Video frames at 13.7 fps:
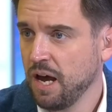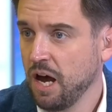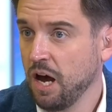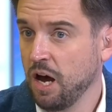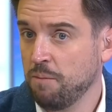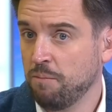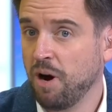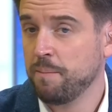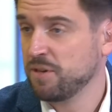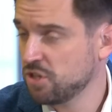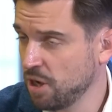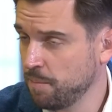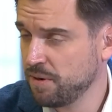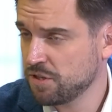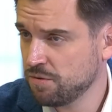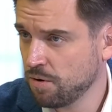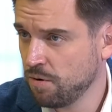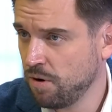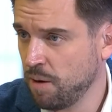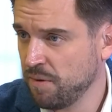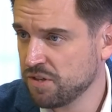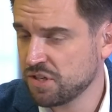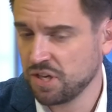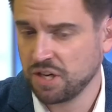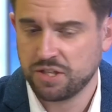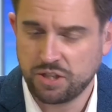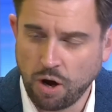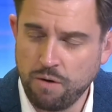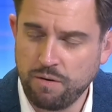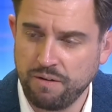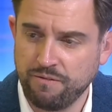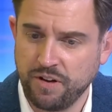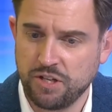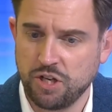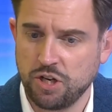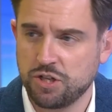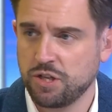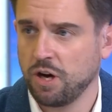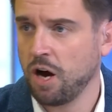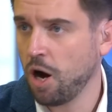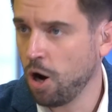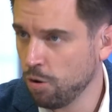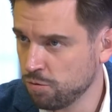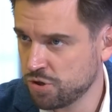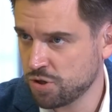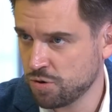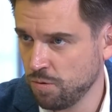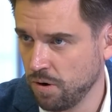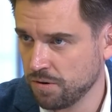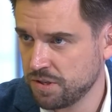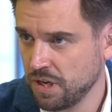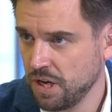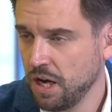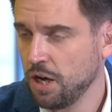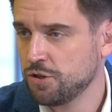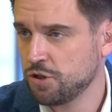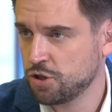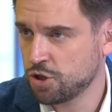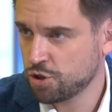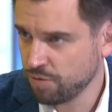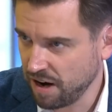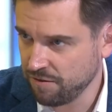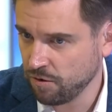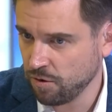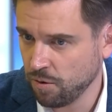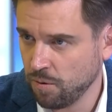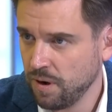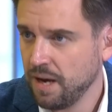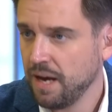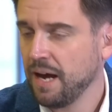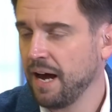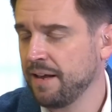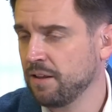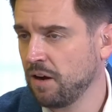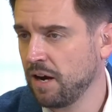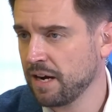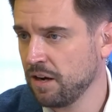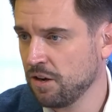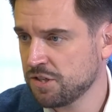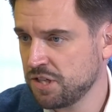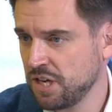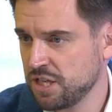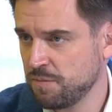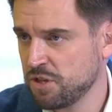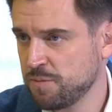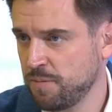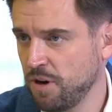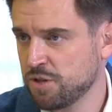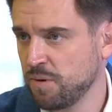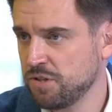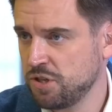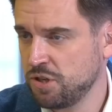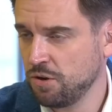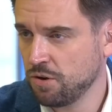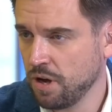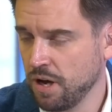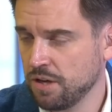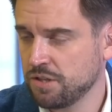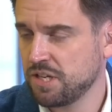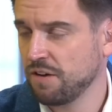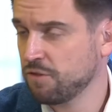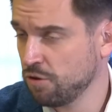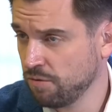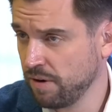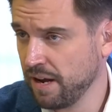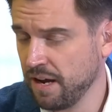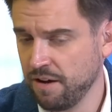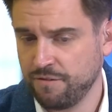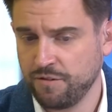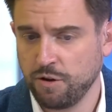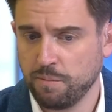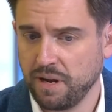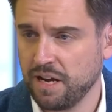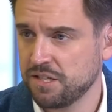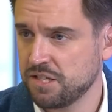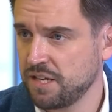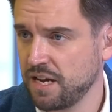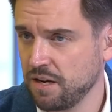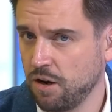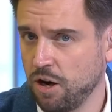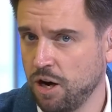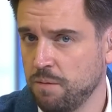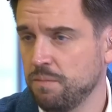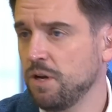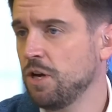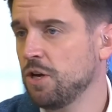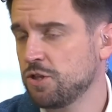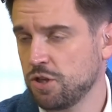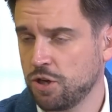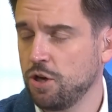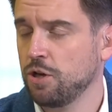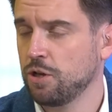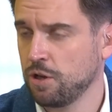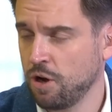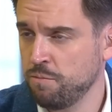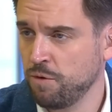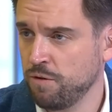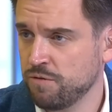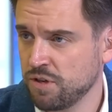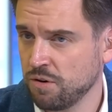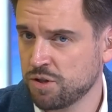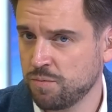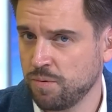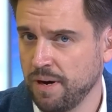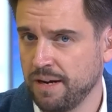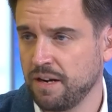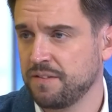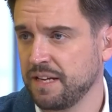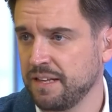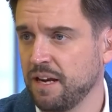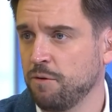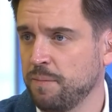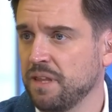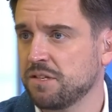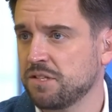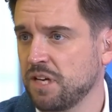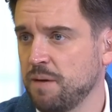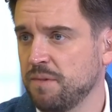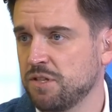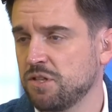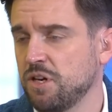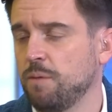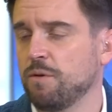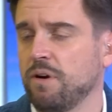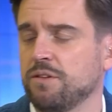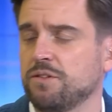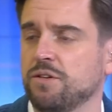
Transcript: uh, might be surplus to requirements because I don't envisage the whole squad to travel. And like last season when Spurs went to uh, South Korea, a few players stayed at home, secured loan moves elsewhere. And I think that will be the same this time around